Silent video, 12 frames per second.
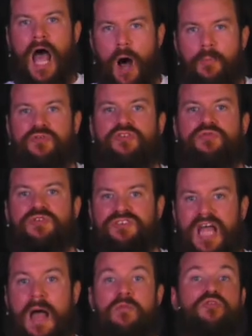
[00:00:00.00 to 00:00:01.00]
helps us to
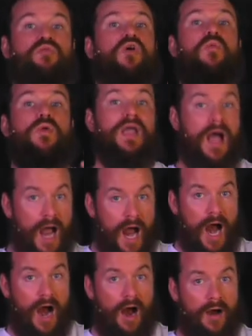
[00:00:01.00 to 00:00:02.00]
establish where we
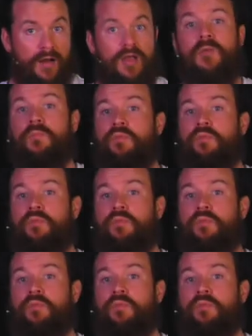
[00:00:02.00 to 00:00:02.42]
are.